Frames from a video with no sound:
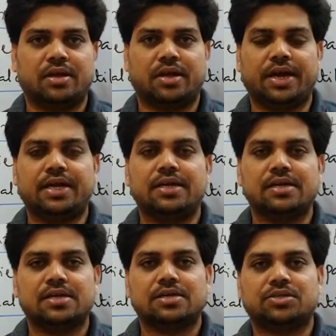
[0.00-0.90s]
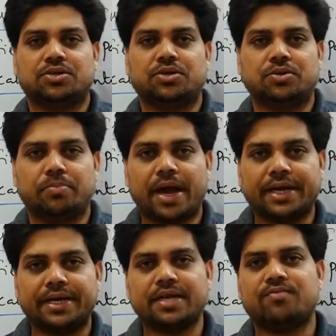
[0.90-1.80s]
Right? So
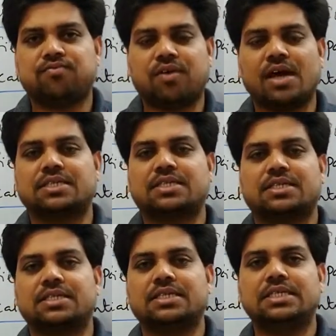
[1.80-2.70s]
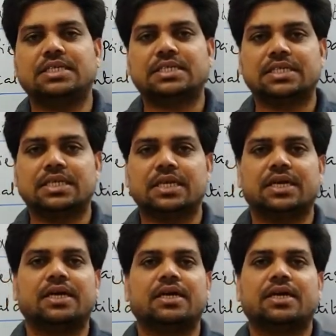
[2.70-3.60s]
magnetic flux is
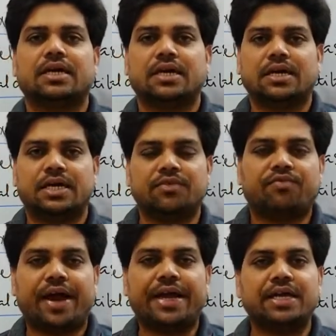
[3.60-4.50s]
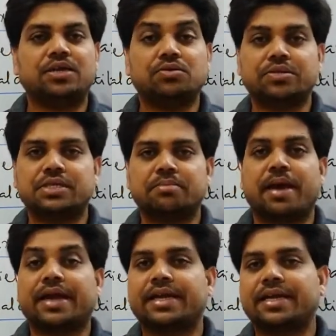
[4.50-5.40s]
defined using
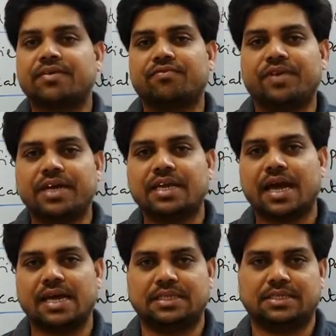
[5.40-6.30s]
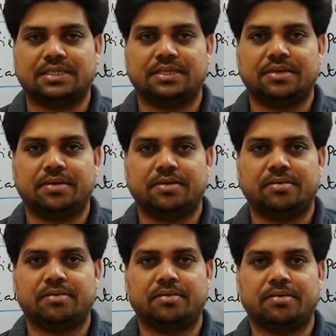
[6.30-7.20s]
magnetic field lines.
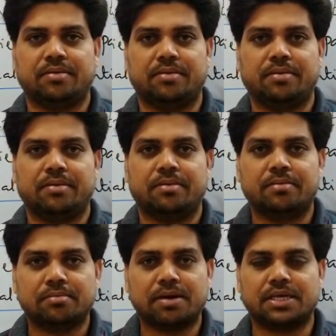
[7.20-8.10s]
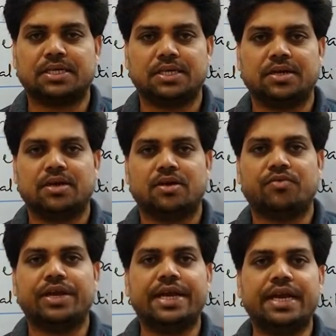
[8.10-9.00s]
But
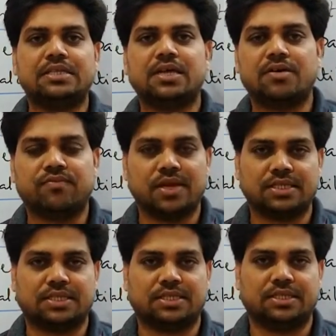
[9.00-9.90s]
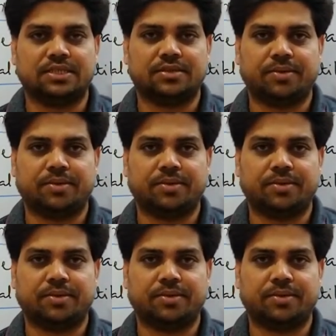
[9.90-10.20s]
we need a surface.